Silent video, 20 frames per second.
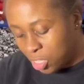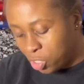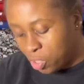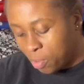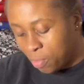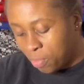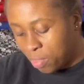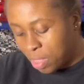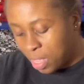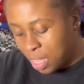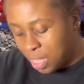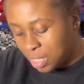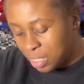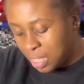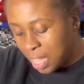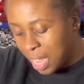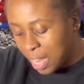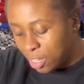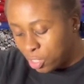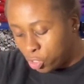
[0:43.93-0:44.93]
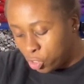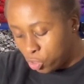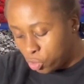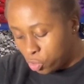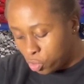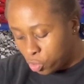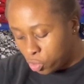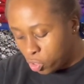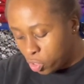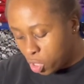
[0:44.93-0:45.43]
of things I
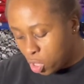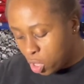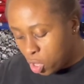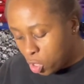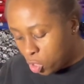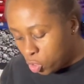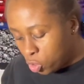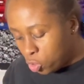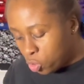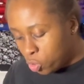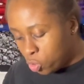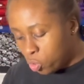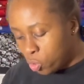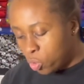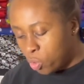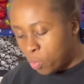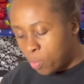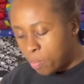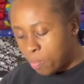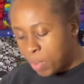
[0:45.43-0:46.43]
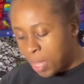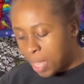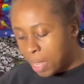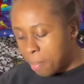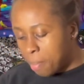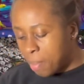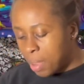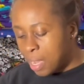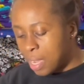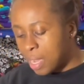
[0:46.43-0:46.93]
do to make
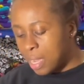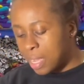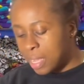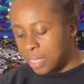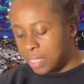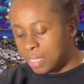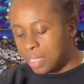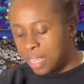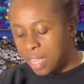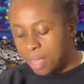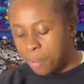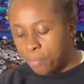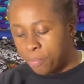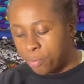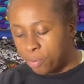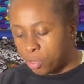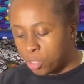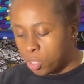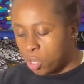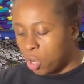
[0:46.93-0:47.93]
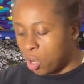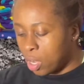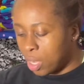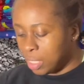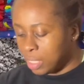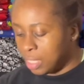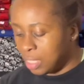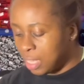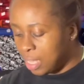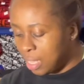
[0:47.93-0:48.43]
my day
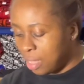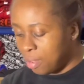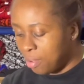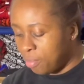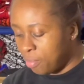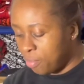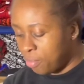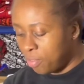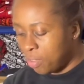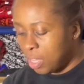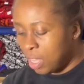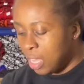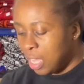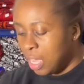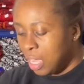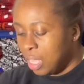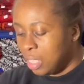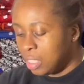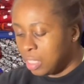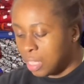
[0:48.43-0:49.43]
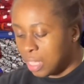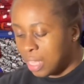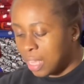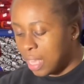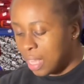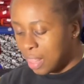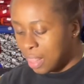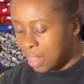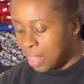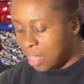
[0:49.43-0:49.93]
productive, to
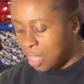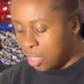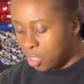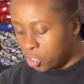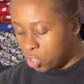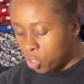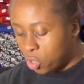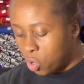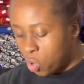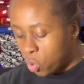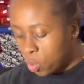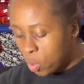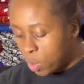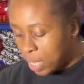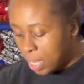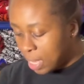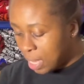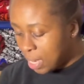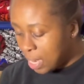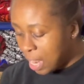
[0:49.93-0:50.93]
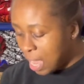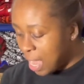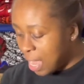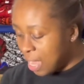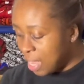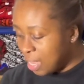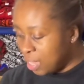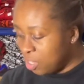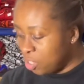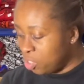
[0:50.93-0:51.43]
get things going,
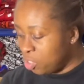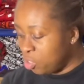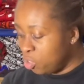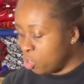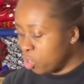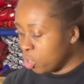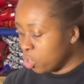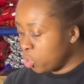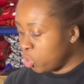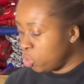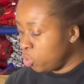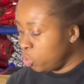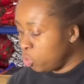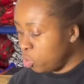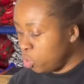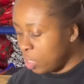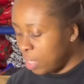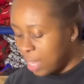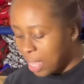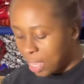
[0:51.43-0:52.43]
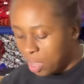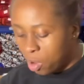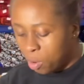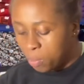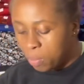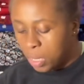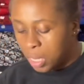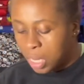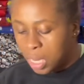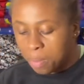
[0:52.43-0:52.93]
and not to like
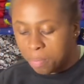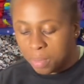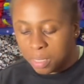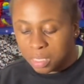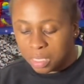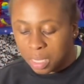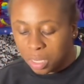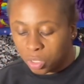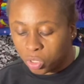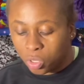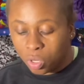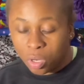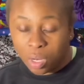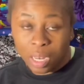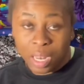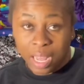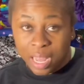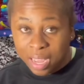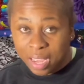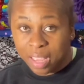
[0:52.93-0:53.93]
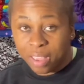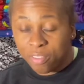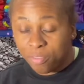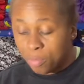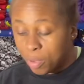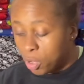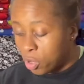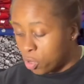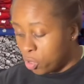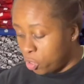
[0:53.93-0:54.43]
completely miss out on life,
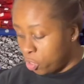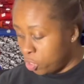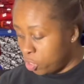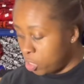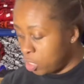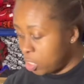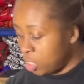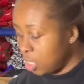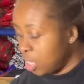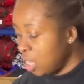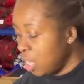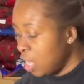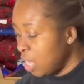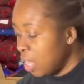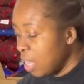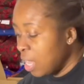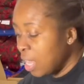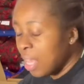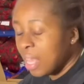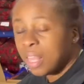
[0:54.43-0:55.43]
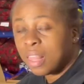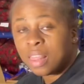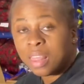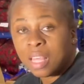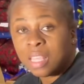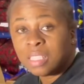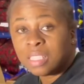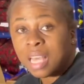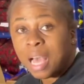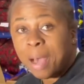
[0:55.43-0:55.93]
because
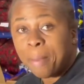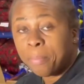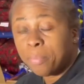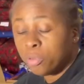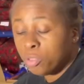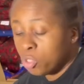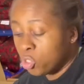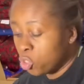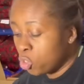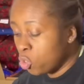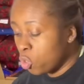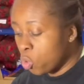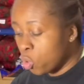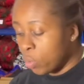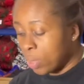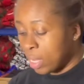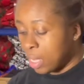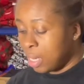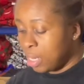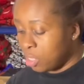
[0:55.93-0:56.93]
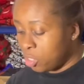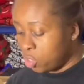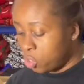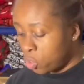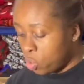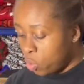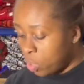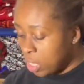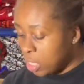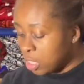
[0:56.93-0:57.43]
things happen so quickly, it's
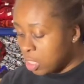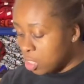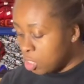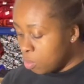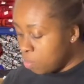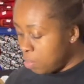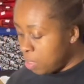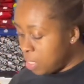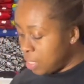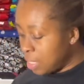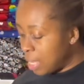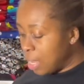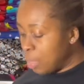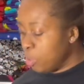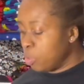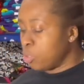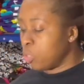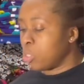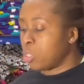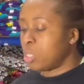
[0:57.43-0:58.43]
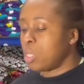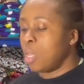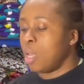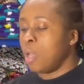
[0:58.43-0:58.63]
so easy to miss out.